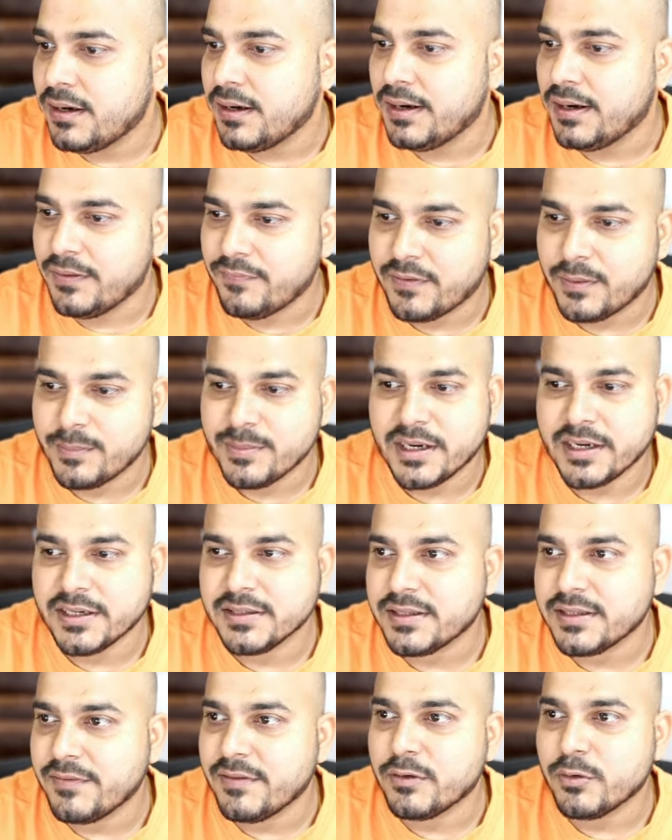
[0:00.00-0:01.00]
uh, from
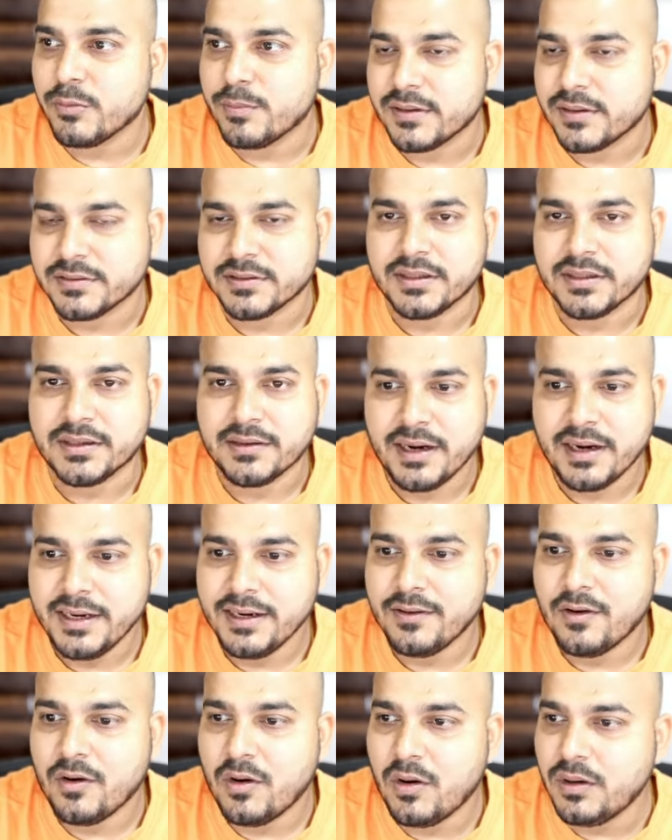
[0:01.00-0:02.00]
37 two percent
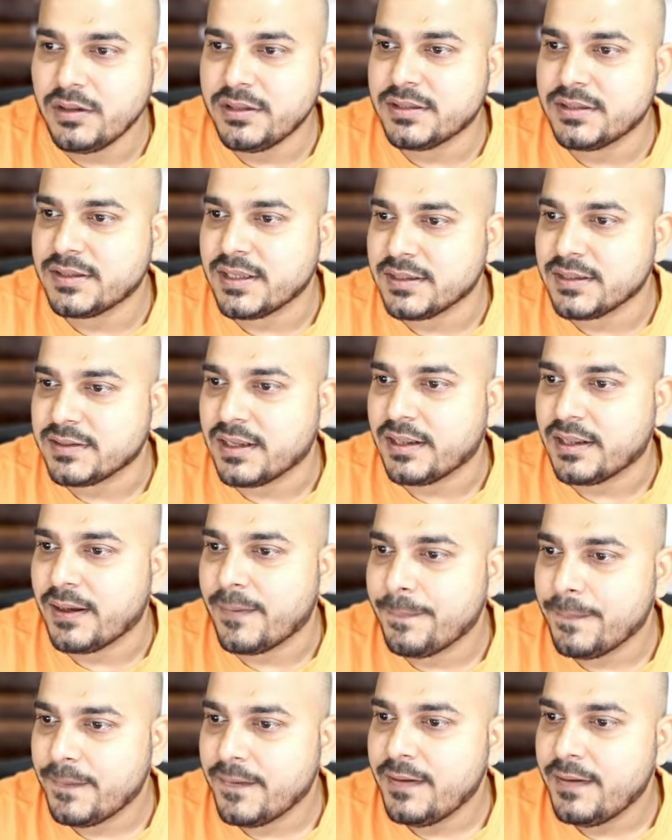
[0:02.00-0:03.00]
right all these things are there